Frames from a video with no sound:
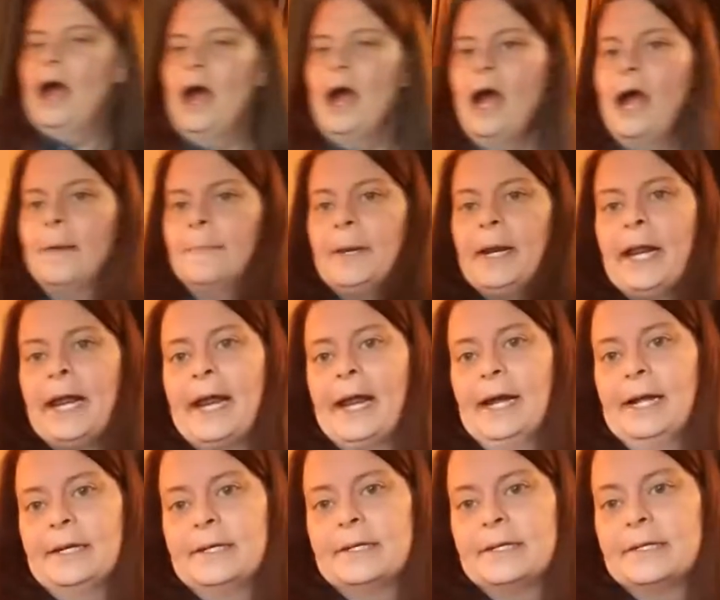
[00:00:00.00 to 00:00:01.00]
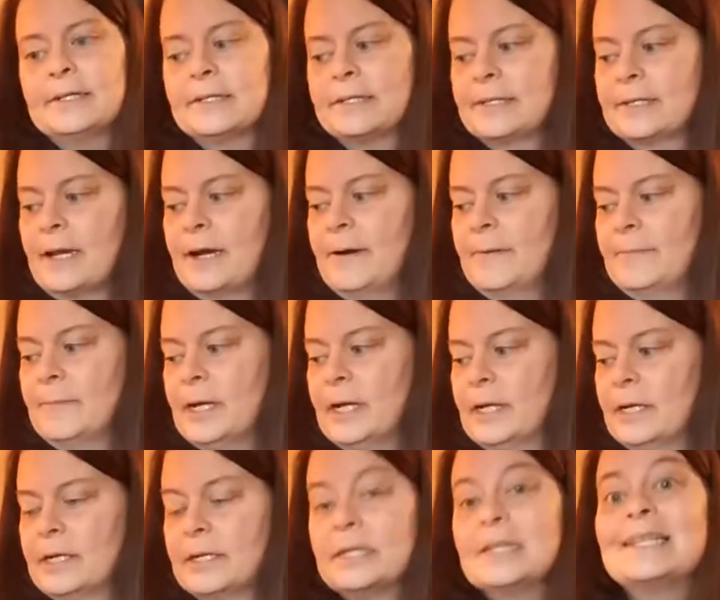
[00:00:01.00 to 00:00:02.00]
I'm going to add some
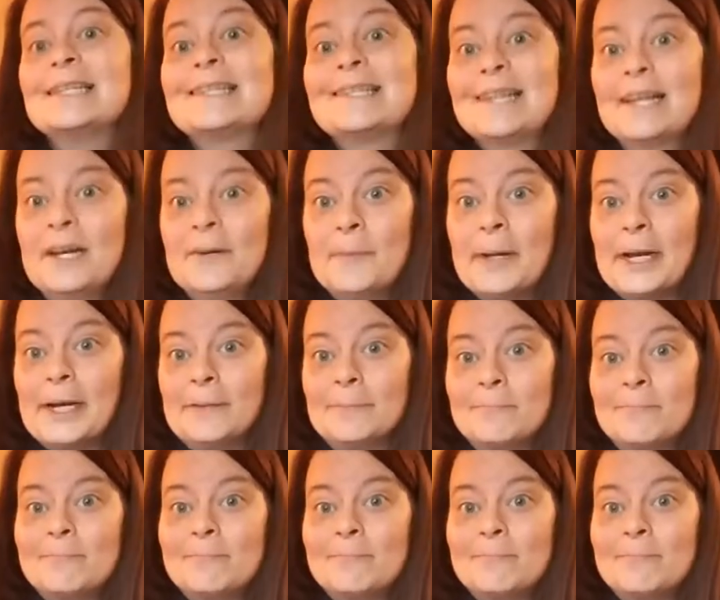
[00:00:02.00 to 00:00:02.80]
cinnamon,